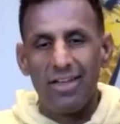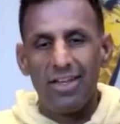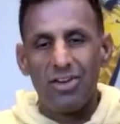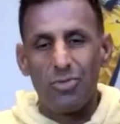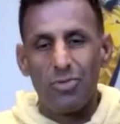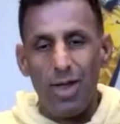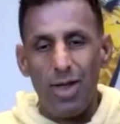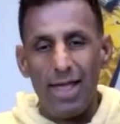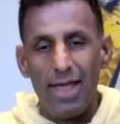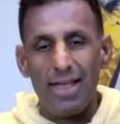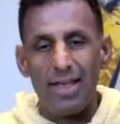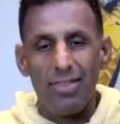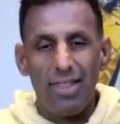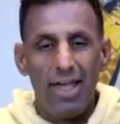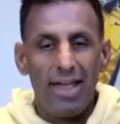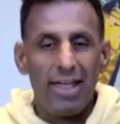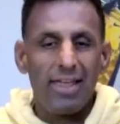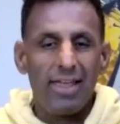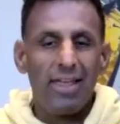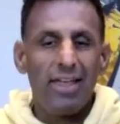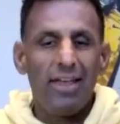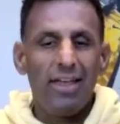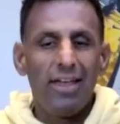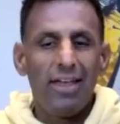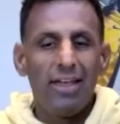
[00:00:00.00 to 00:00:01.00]
right?
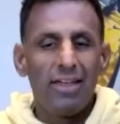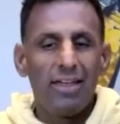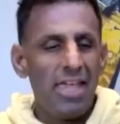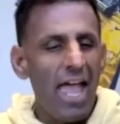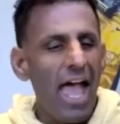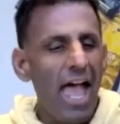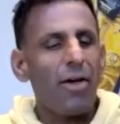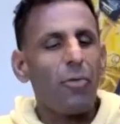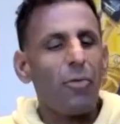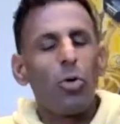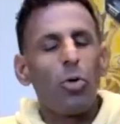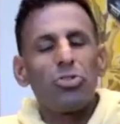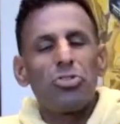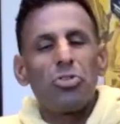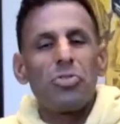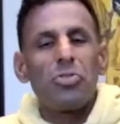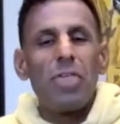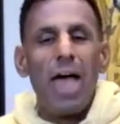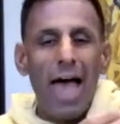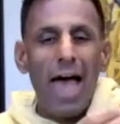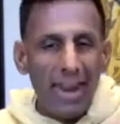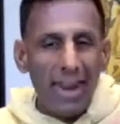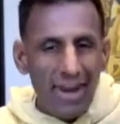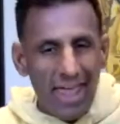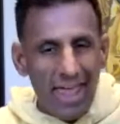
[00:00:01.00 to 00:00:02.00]
Like, yeah, we'll do
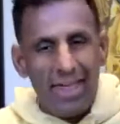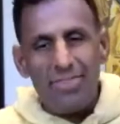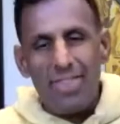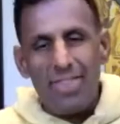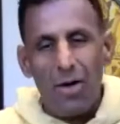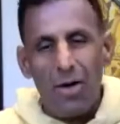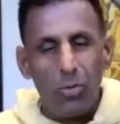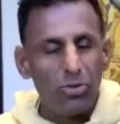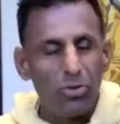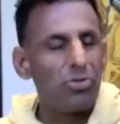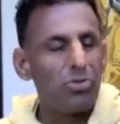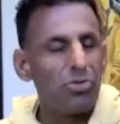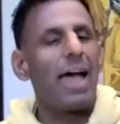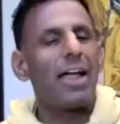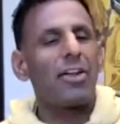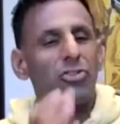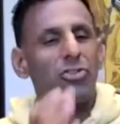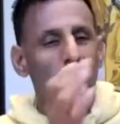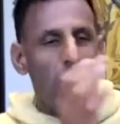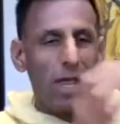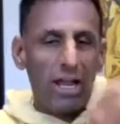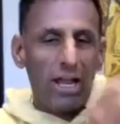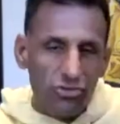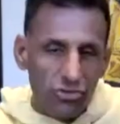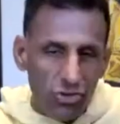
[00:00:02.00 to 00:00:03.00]
that and that. We'll do that
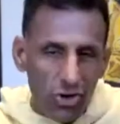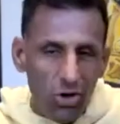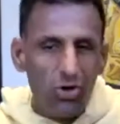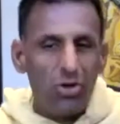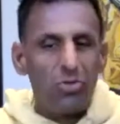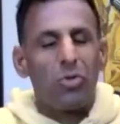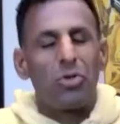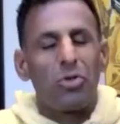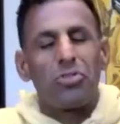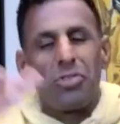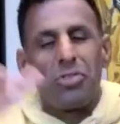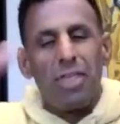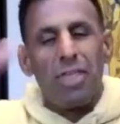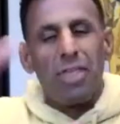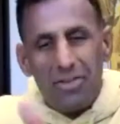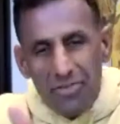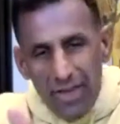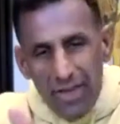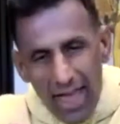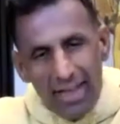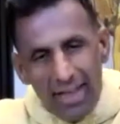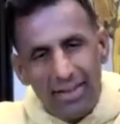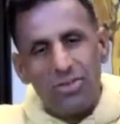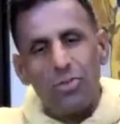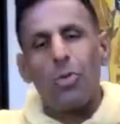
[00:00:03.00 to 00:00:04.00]
trade show and we'll do that
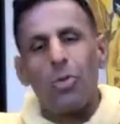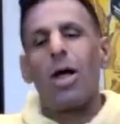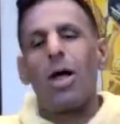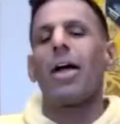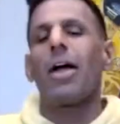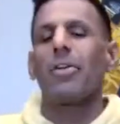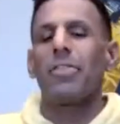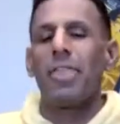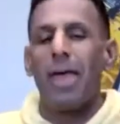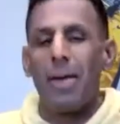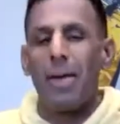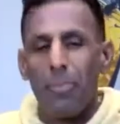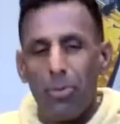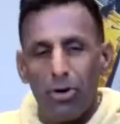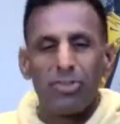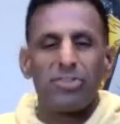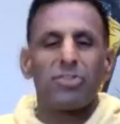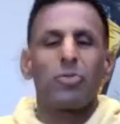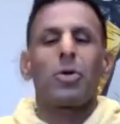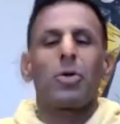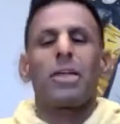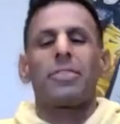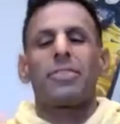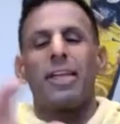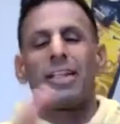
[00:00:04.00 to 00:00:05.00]
event and we'll hire that person.
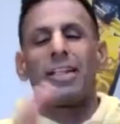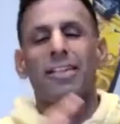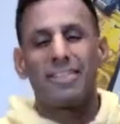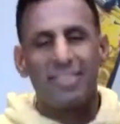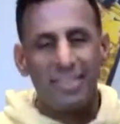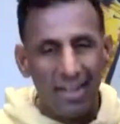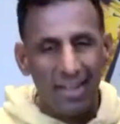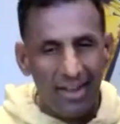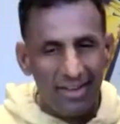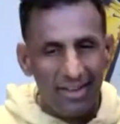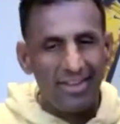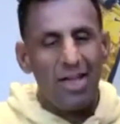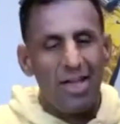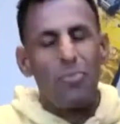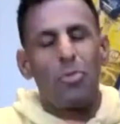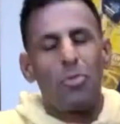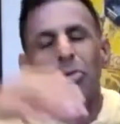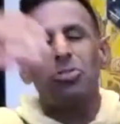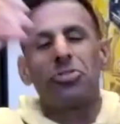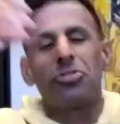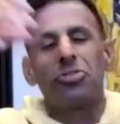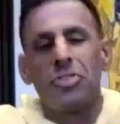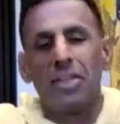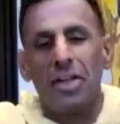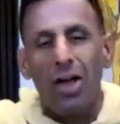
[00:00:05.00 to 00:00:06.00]
We'll get that CSM. We'll
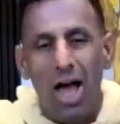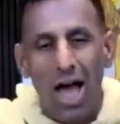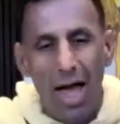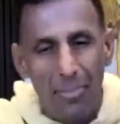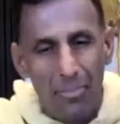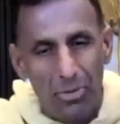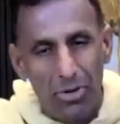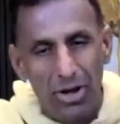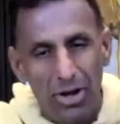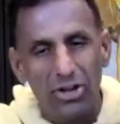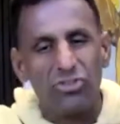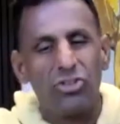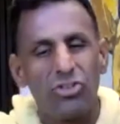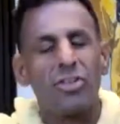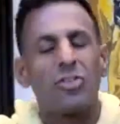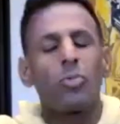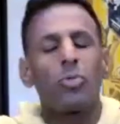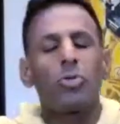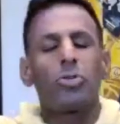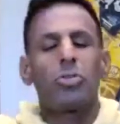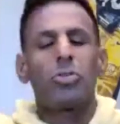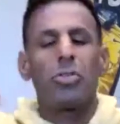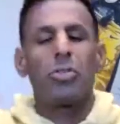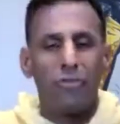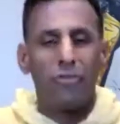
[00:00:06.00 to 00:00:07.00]
do the operations. We'll
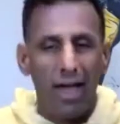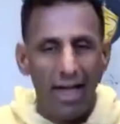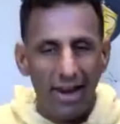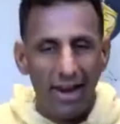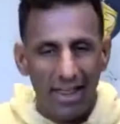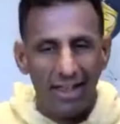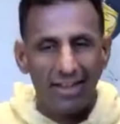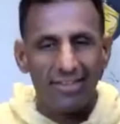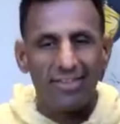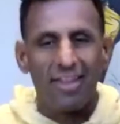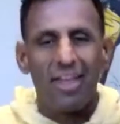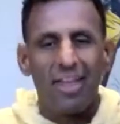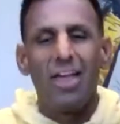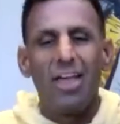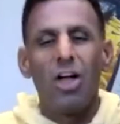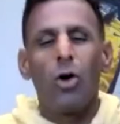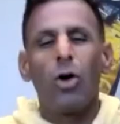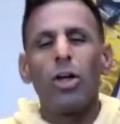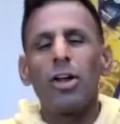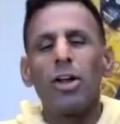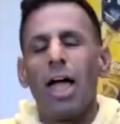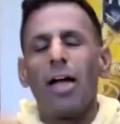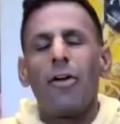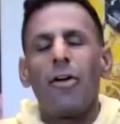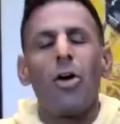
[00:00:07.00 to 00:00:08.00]
do the finance.
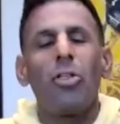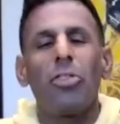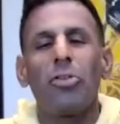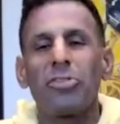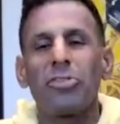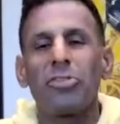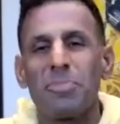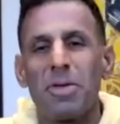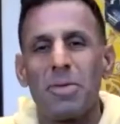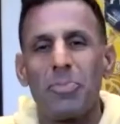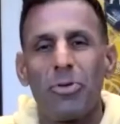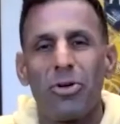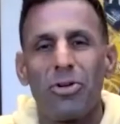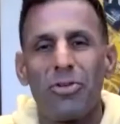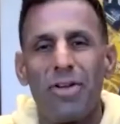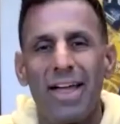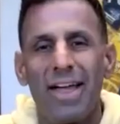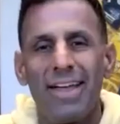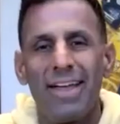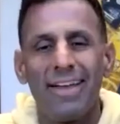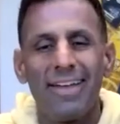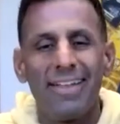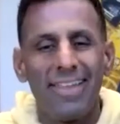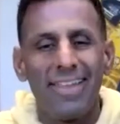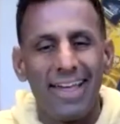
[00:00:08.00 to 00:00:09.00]
We're going to hire all those people,
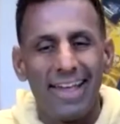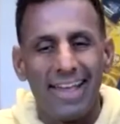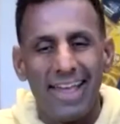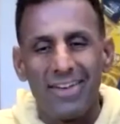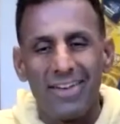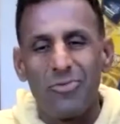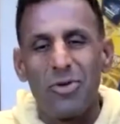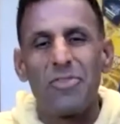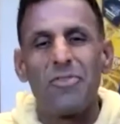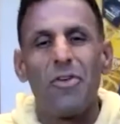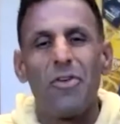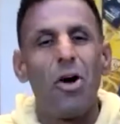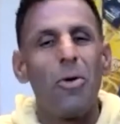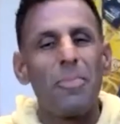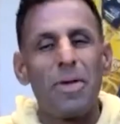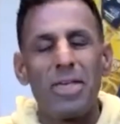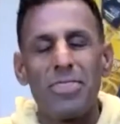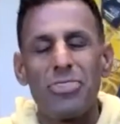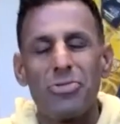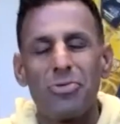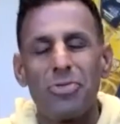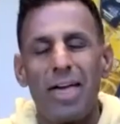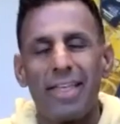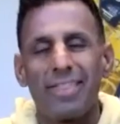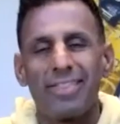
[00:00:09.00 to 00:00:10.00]
right? Like, and we've all been
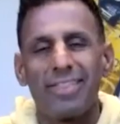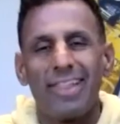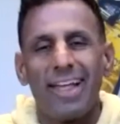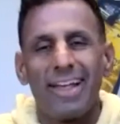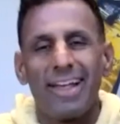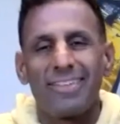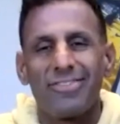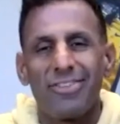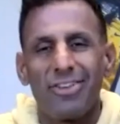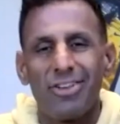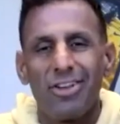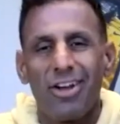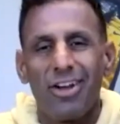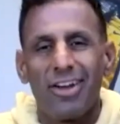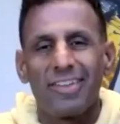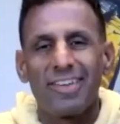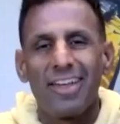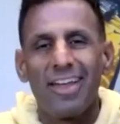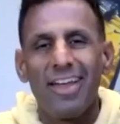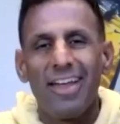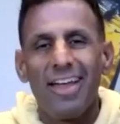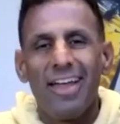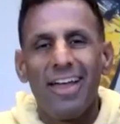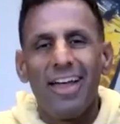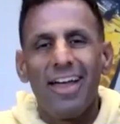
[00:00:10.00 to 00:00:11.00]
through that the last few years.
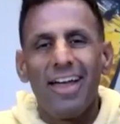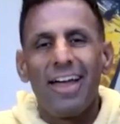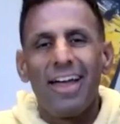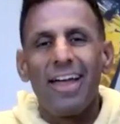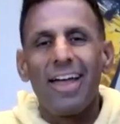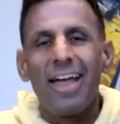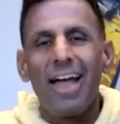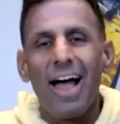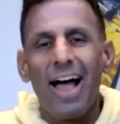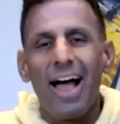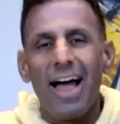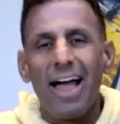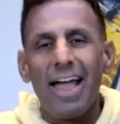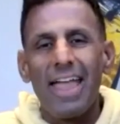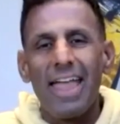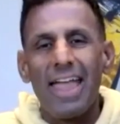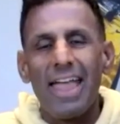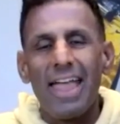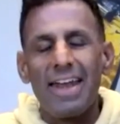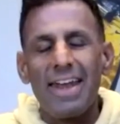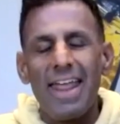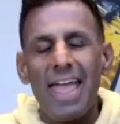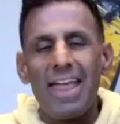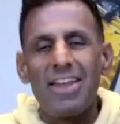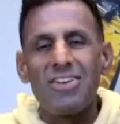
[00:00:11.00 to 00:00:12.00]
Uh,
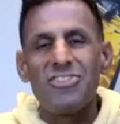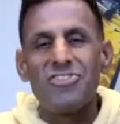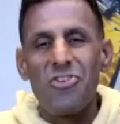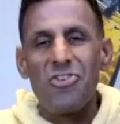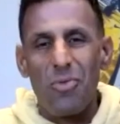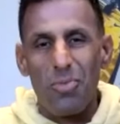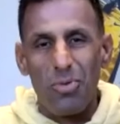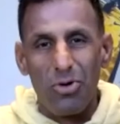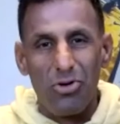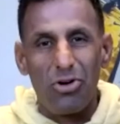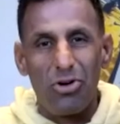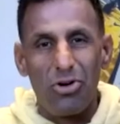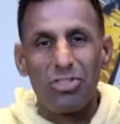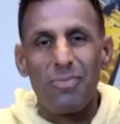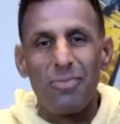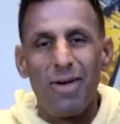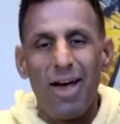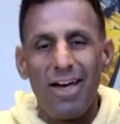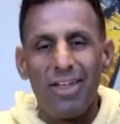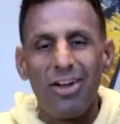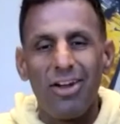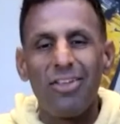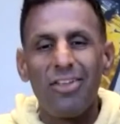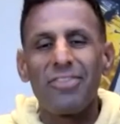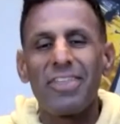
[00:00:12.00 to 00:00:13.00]
in a durable growth
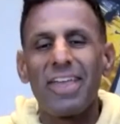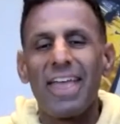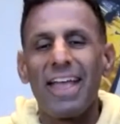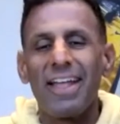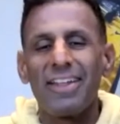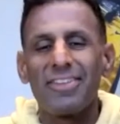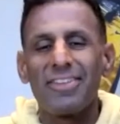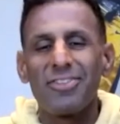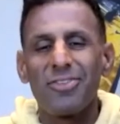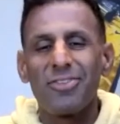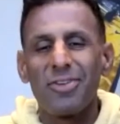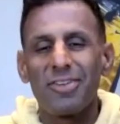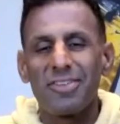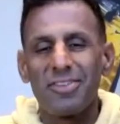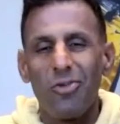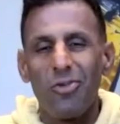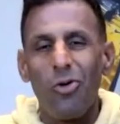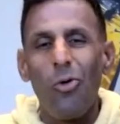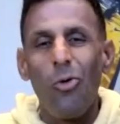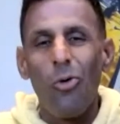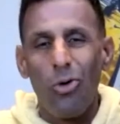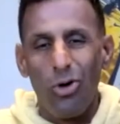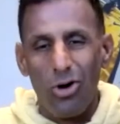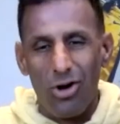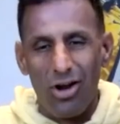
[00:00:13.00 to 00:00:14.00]
model, the answer is
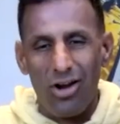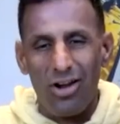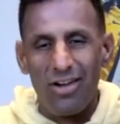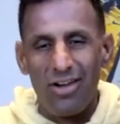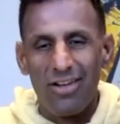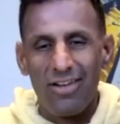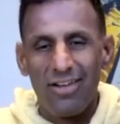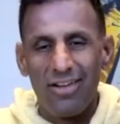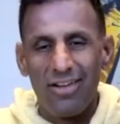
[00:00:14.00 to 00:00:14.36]
or.